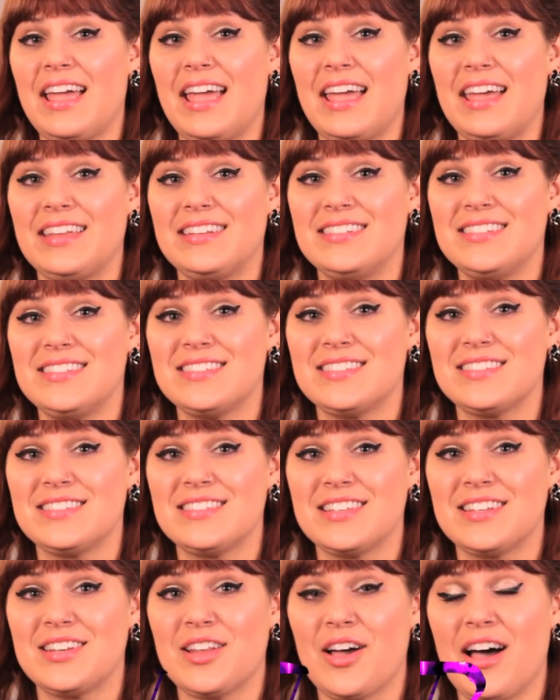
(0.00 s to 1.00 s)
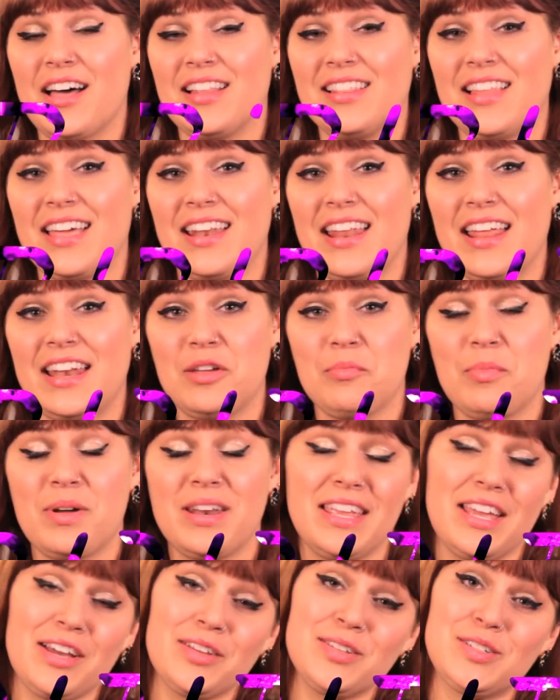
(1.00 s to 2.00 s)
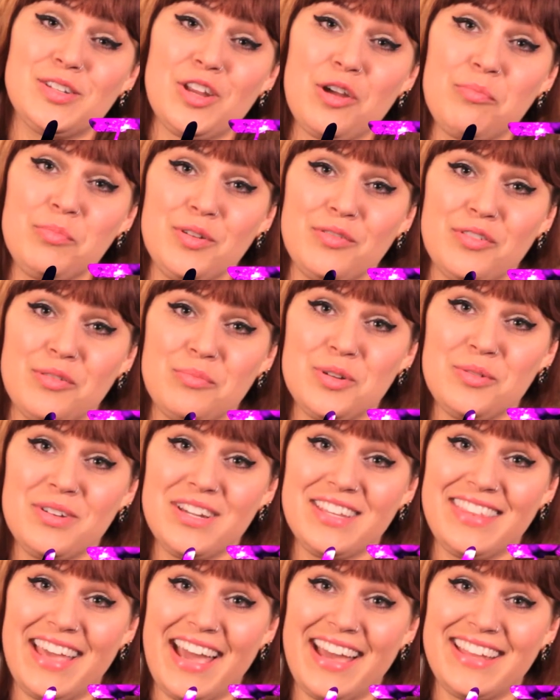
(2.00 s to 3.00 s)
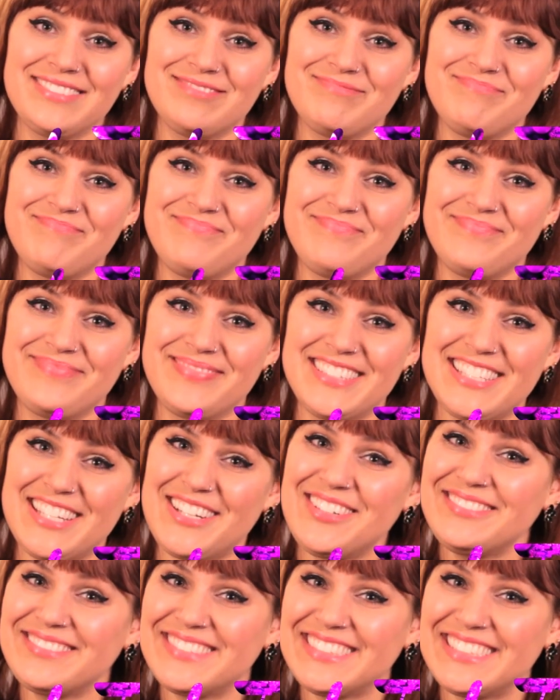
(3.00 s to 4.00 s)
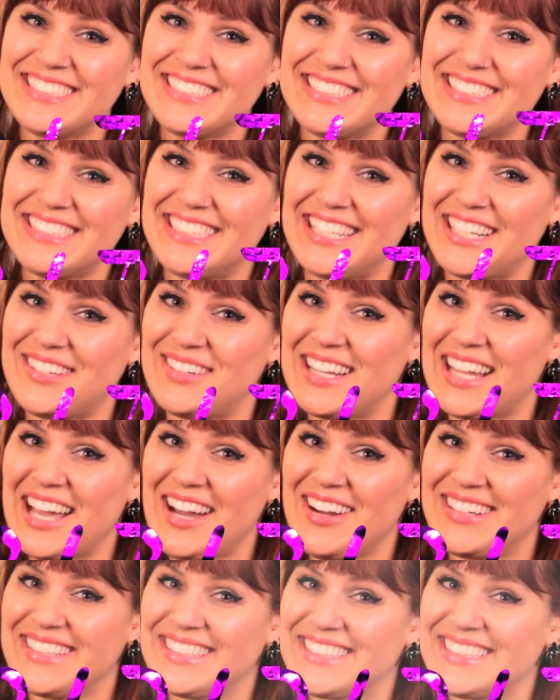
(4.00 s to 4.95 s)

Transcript: and to not let anybody else stop you from doing that. So, here we go.